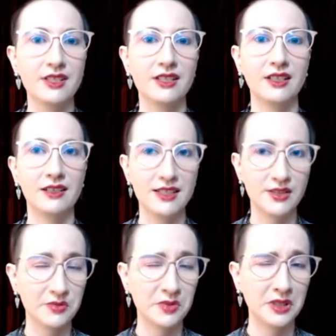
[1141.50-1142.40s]
things is a
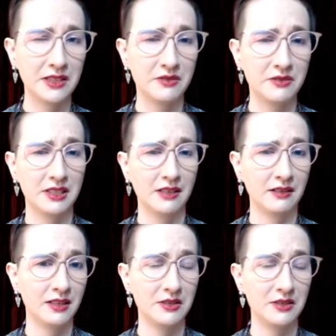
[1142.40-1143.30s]
really interesting
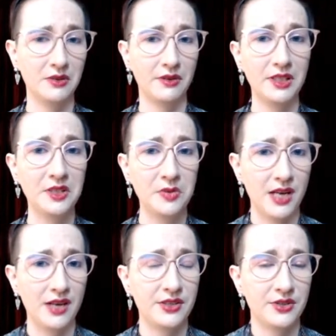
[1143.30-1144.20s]
thing to sort of think about
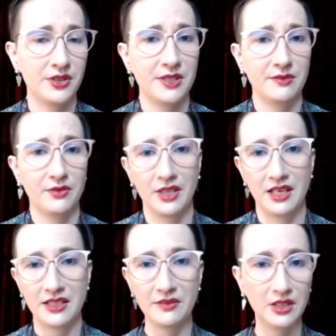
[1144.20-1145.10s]
in terms of
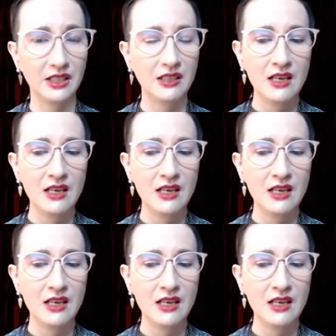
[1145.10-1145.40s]
creativity,